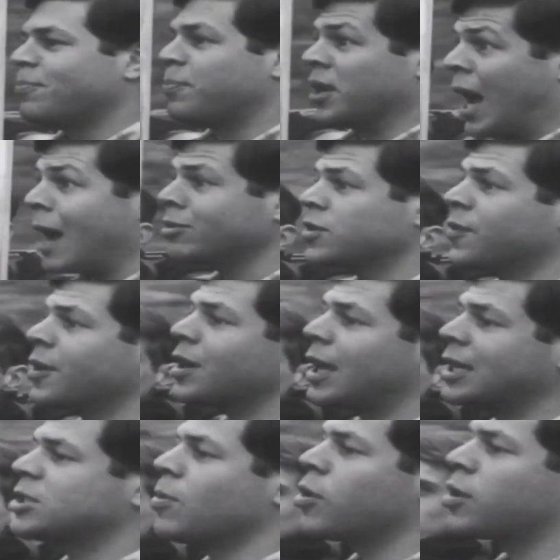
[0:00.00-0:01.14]
But I was a very
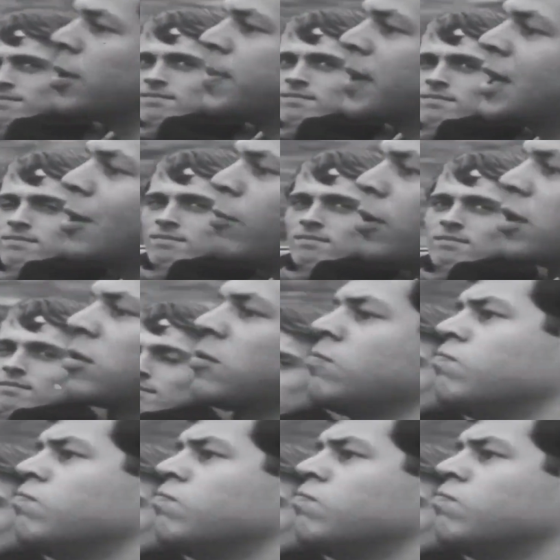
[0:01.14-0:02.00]
light smoker to begin with.